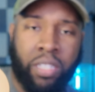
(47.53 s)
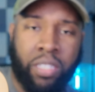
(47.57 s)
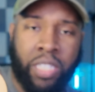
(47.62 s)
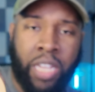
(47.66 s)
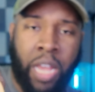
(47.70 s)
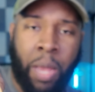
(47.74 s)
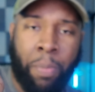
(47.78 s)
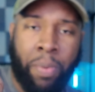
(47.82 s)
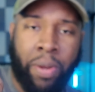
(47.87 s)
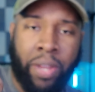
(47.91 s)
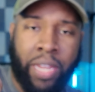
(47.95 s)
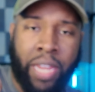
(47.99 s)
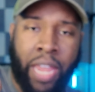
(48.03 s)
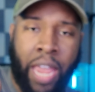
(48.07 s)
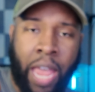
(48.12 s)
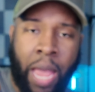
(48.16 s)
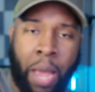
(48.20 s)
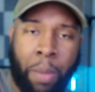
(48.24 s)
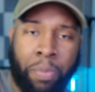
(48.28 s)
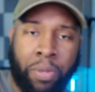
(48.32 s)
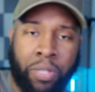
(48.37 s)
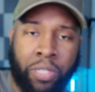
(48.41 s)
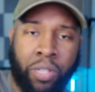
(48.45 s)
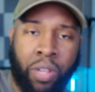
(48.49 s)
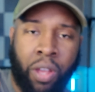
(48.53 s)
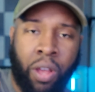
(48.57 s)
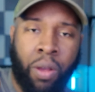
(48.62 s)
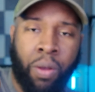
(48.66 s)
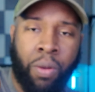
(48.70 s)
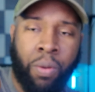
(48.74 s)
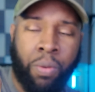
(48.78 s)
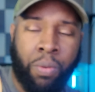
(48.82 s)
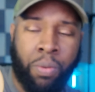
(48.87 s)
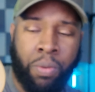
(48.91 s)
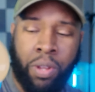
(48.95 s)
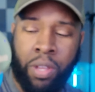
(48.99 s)
Top of the cap is
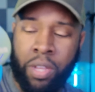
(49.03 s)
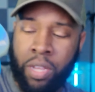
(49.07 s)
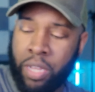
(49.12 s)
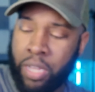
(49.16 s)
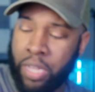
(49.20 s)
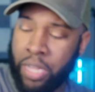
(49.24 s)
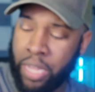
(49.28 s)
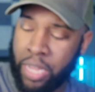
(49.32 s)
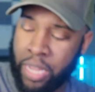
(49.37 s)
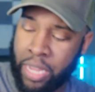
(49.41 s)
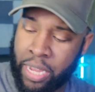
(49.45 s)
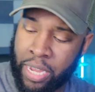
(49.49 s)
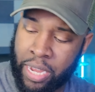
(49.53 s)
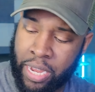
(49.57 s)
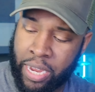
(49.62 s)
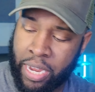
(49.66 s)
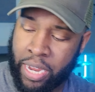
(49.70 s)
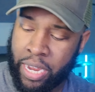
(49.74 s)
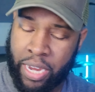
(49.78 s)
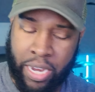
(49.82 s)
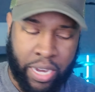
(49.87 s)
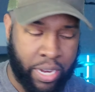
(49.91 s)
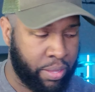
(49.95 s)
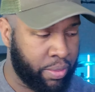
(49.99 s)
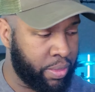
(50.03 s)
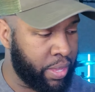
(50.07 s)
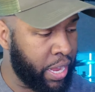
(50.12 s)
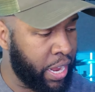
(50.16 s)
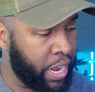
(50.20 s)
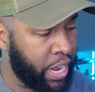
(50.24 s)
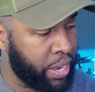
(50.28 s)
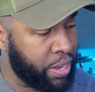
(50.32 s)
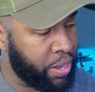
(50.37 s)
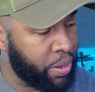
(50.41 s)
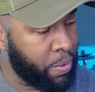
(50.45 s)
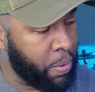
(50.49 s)
gold. And
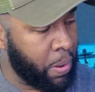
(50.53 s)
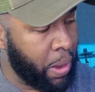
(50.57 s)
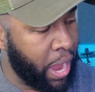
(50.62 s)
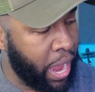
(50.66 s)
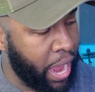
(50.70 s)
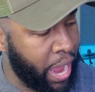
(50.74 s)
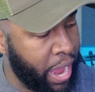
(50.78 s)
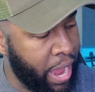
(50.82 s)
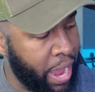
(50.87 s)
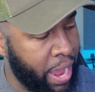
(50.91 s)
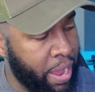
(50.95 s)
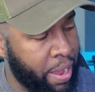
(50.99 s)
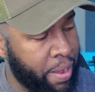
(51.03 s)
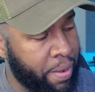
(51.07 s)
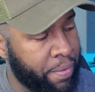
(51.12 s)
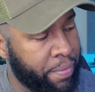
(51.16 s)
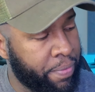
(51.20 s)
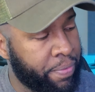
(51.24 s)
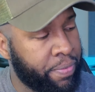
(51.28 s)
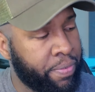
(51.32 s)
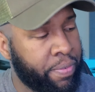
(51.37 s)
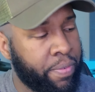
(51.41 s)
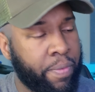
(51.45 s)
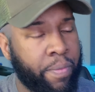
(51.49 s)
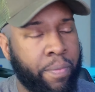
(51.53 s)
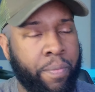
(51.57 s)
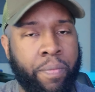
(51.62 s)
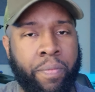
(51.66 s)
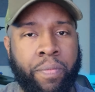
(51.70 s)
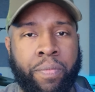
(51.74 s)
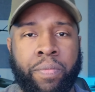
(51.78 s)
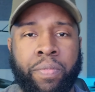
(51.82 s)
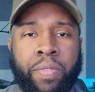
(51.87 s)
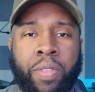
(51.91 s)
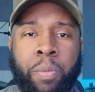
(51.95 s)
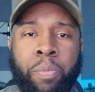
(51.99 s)
then you have
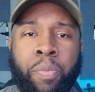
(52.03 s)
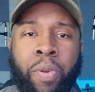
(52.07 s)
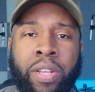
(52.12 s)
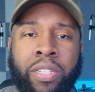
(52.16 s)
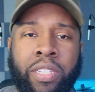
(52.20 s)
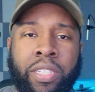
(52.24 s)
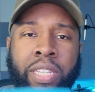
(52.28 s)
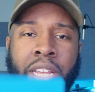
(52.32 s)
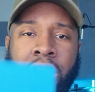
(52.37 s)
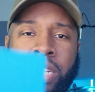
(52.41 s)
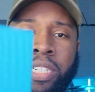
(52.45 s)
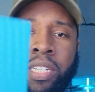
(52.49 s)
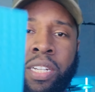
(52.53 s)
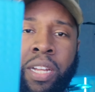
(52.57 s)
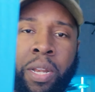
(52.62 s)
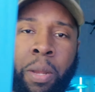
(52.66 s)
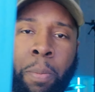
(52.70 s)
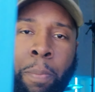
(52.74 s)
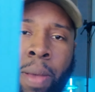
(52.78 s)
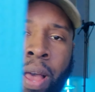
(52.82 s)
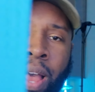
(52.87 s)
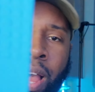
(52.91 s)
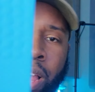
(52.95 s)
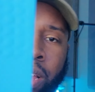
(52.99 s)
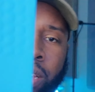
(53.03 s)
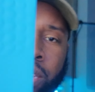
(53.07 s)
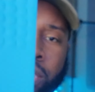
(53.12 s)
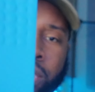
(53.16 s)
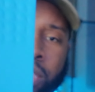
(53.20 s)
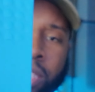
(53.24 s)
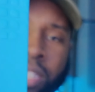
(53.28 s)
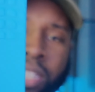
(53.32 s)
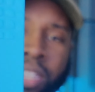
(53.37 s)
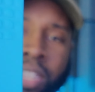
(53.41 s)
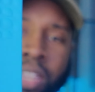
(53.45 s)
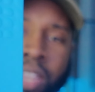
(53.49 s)
the presentation of the
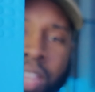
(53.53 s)
box.